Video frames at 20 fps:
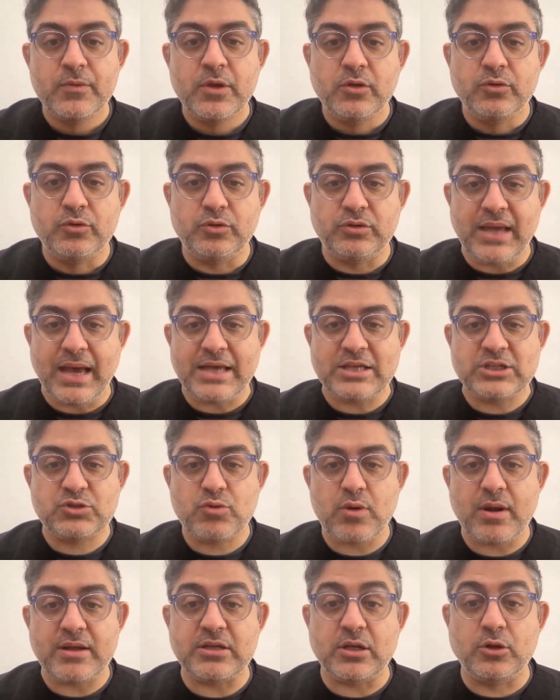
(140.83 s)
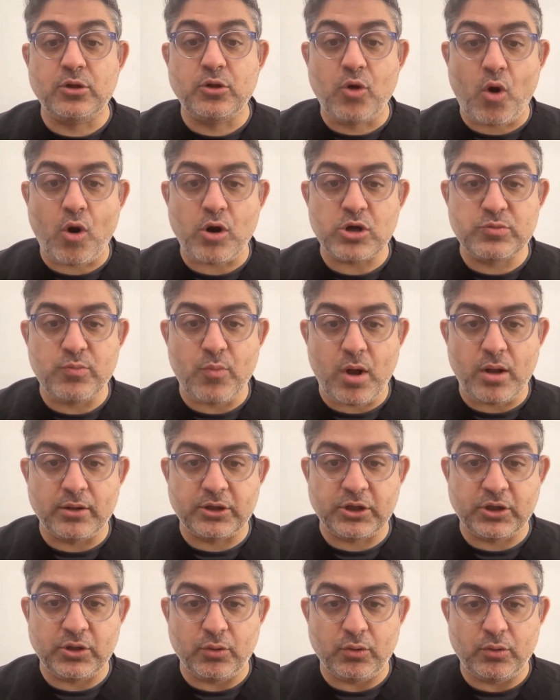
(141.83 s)
Dutasteride is a large
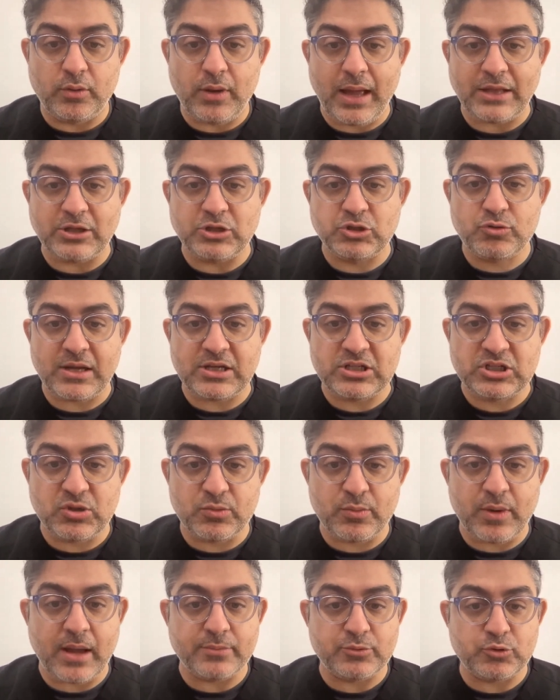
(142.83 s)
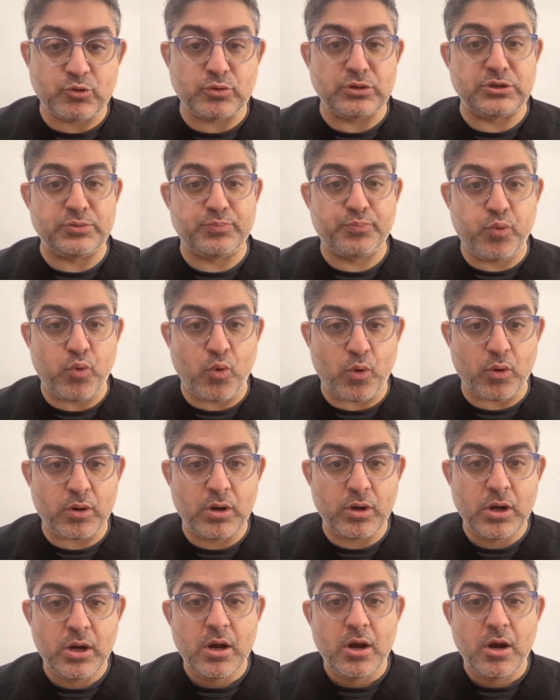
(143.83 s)
molecule and transdermal absorption is poor.